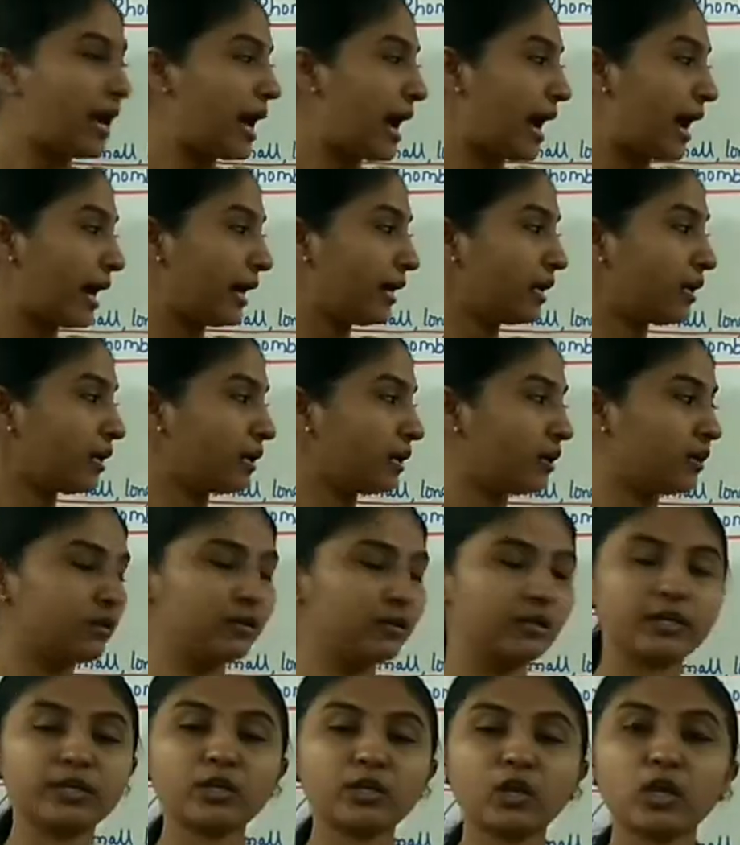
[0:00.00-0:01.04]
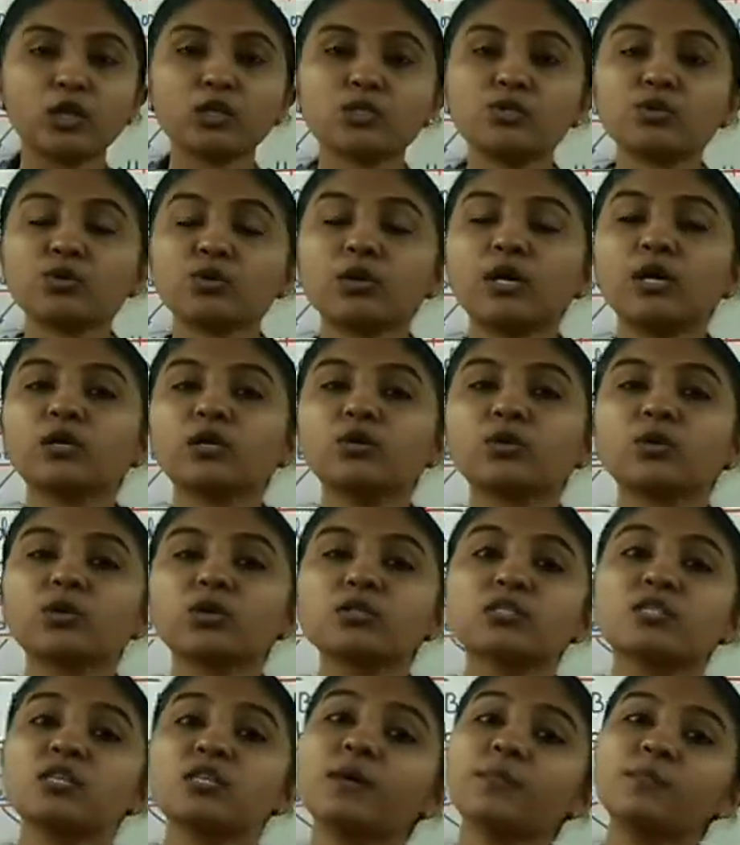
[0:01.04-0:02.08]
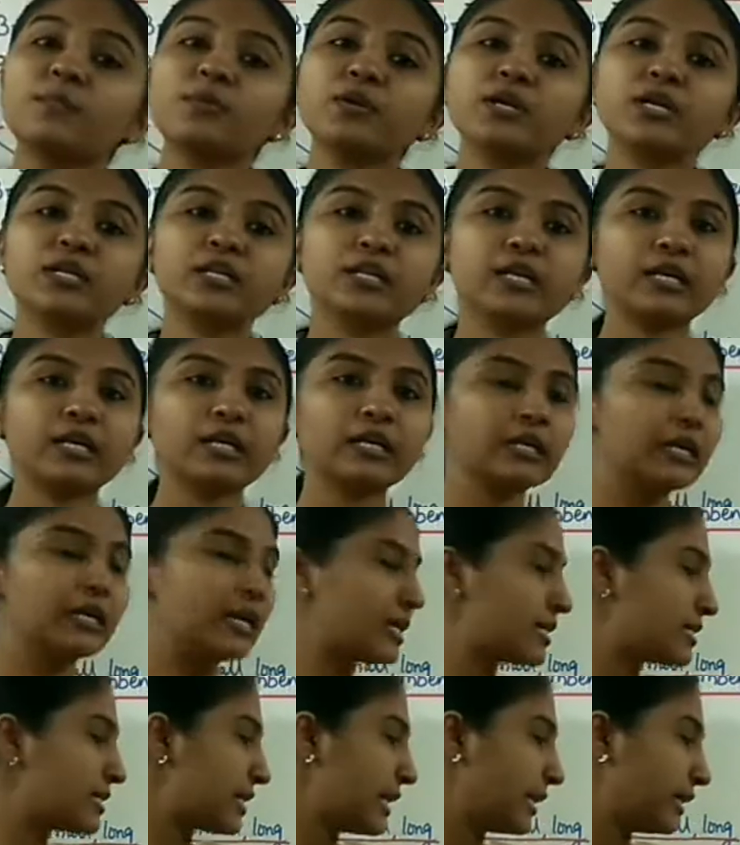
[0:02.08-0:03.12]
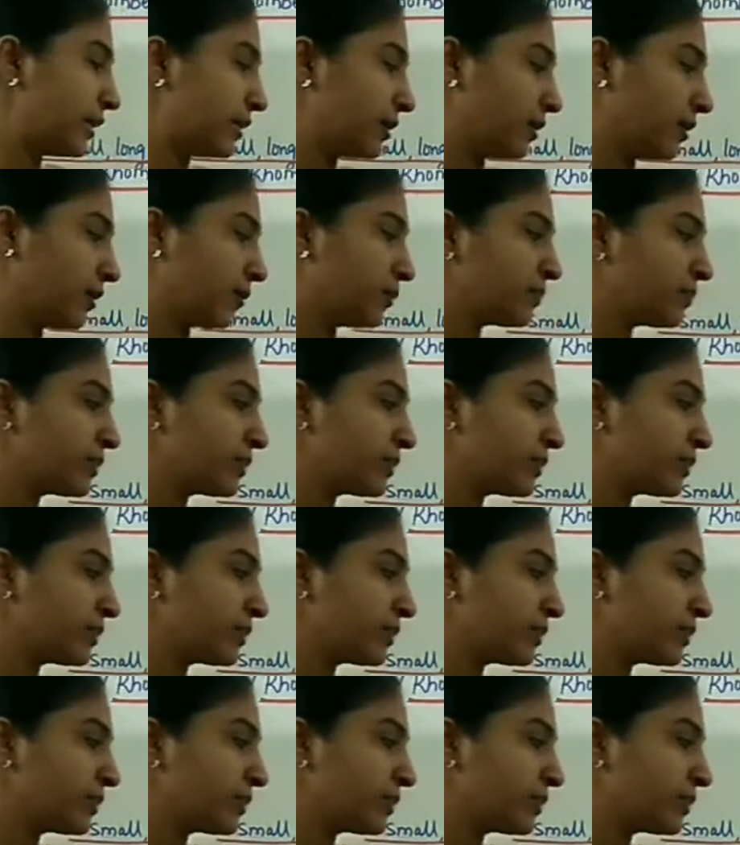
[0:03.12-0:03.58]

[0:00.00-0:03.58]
and it also controls the breathing center.